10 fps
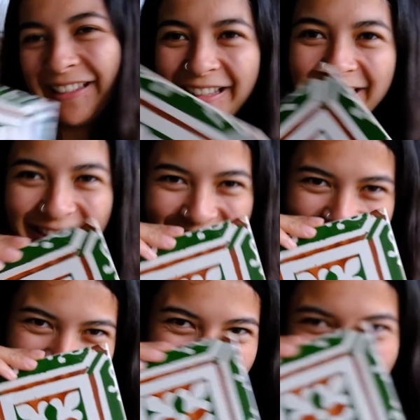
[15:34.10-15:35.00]

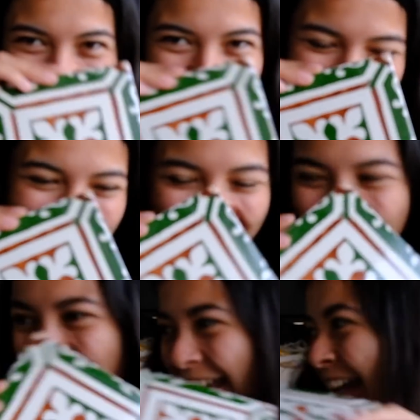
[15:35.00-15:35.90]
actually I quite like
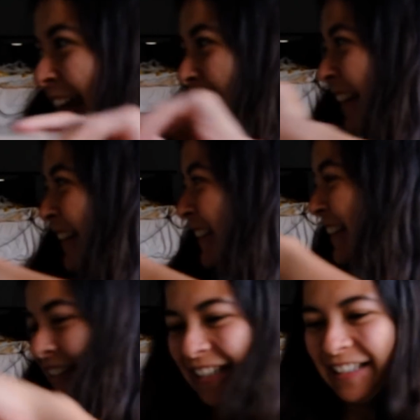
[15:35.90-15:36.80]
it.
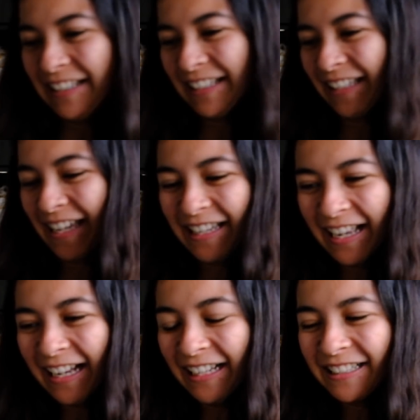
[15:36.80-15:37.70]
Okay,
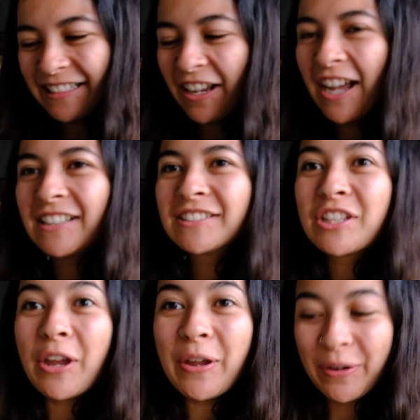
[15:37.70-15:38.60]
tile
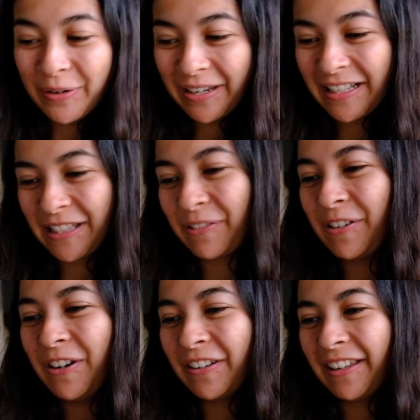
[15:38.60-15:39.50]
2 is the
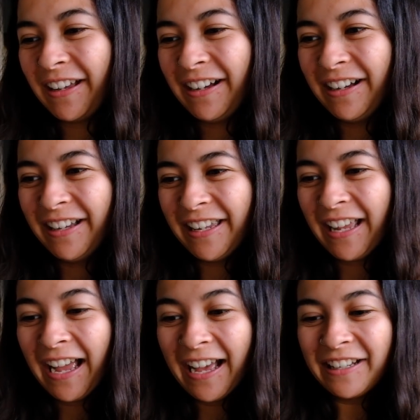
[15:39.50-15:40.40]
one I
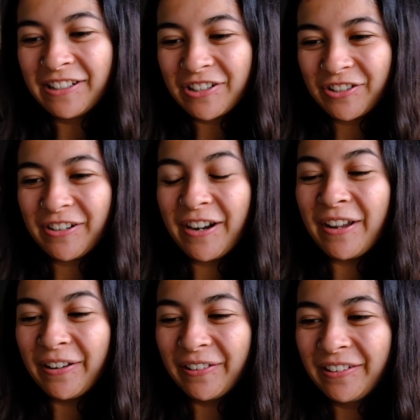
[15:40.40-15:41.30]
hand
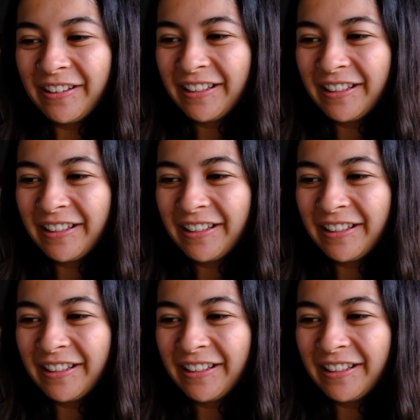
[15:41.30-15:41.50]
drew.